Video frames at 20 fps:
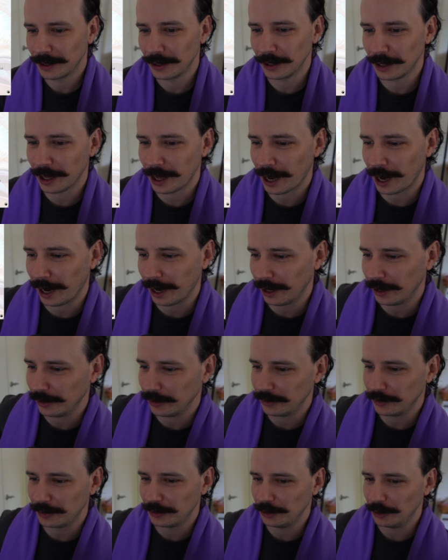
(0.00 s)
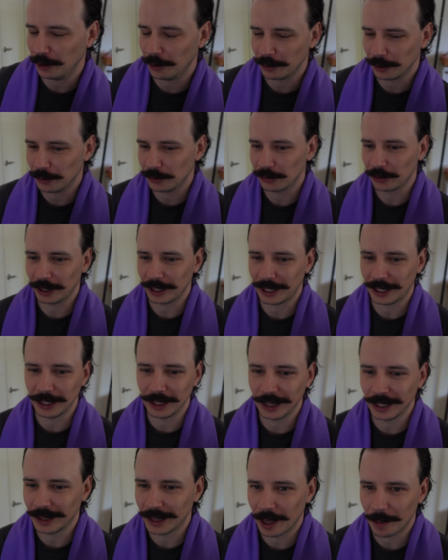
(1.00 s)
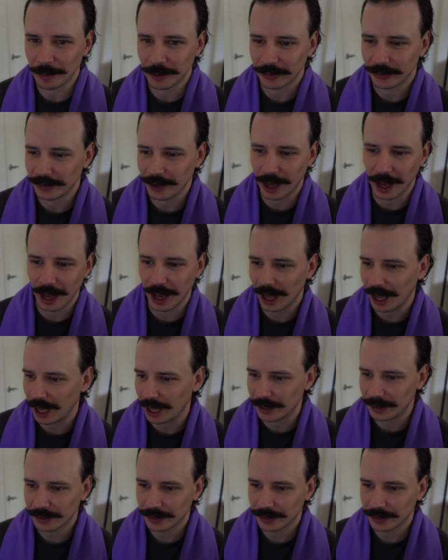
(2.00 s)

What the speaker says: And usually healing them is not